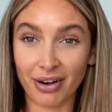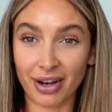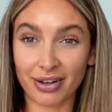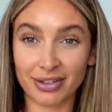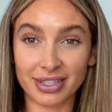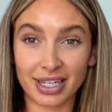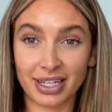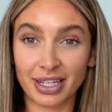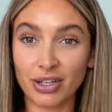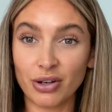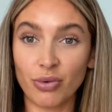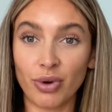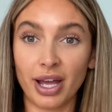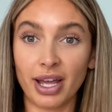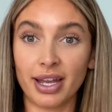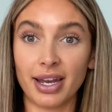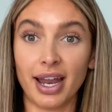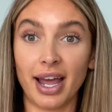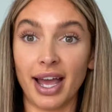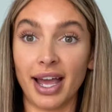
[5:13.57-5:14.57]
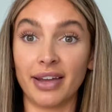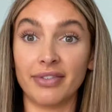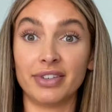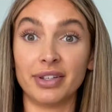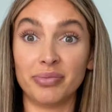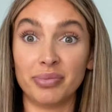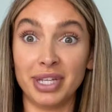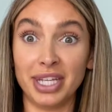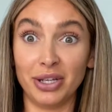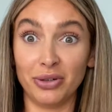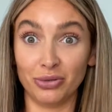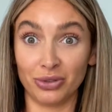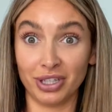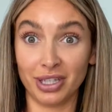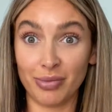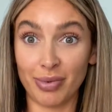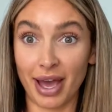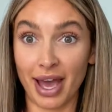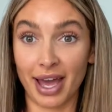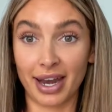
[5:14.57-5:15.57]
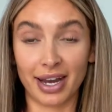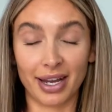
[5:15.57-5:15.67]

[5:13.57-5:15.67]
I was like, you know what? I have to pee really bad.